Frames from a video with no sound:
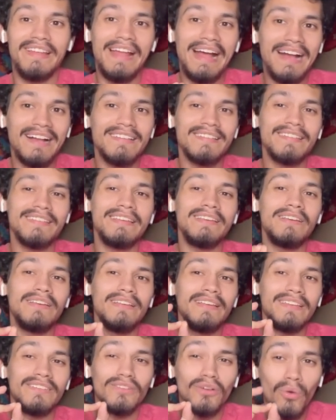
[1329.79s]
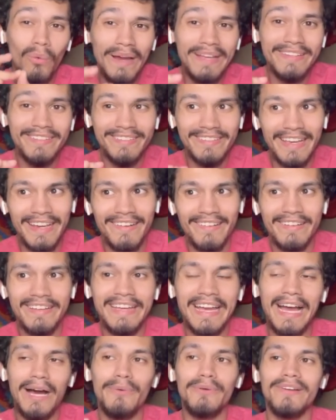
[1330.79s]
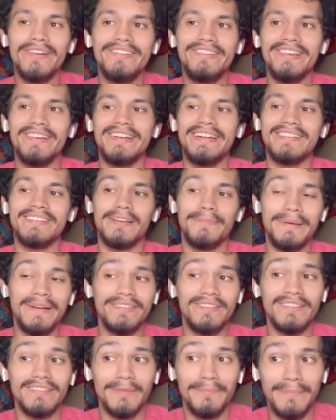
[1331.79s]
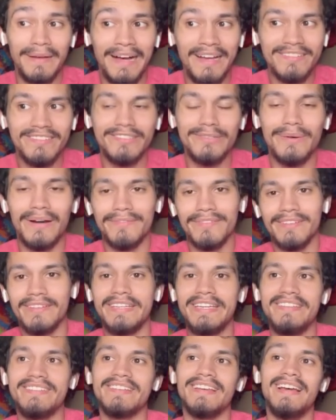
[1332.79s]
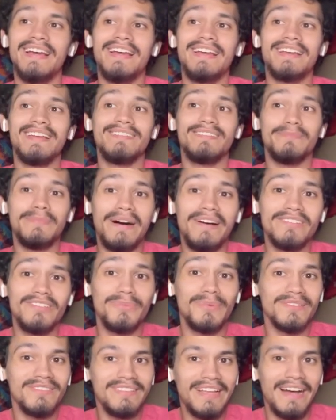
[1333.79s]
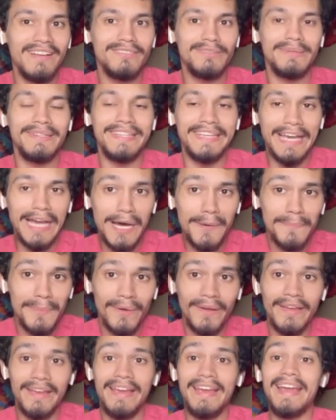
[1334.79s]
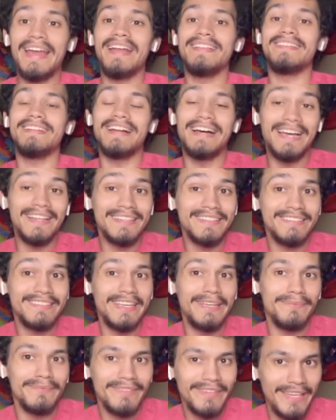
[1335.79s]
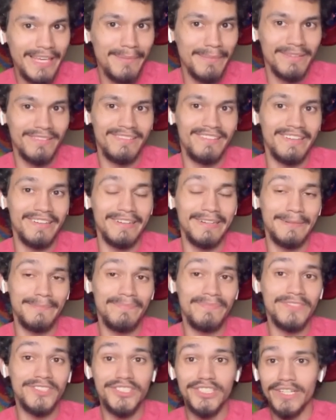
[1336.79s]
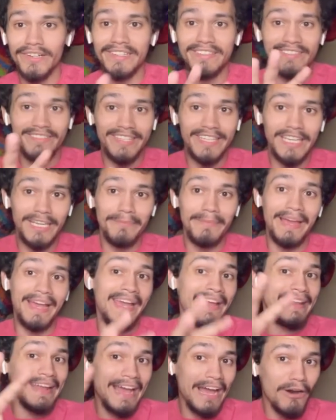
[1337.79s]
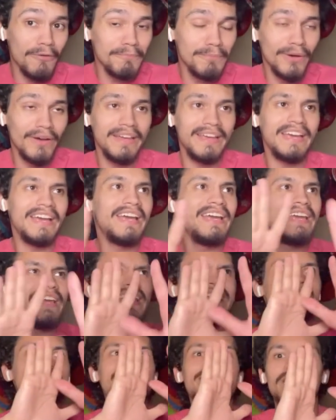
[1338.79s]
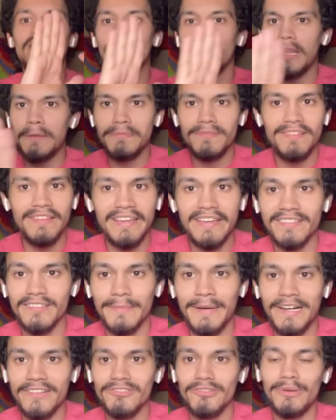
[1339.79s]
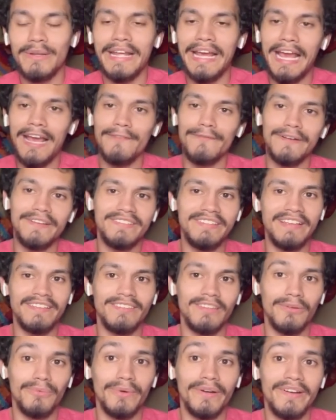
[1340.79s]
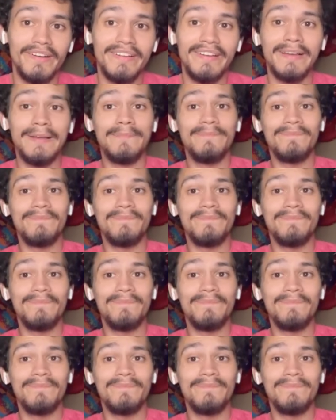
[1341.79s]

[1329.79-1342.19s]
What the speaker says: It actually is quite scary how good Jiren is compared to Zamasu on release, because Zamasu was not doing the output and did not have the same team as Jiren. Jiren's team and output is eclipsing Zamasu in every sense of the word.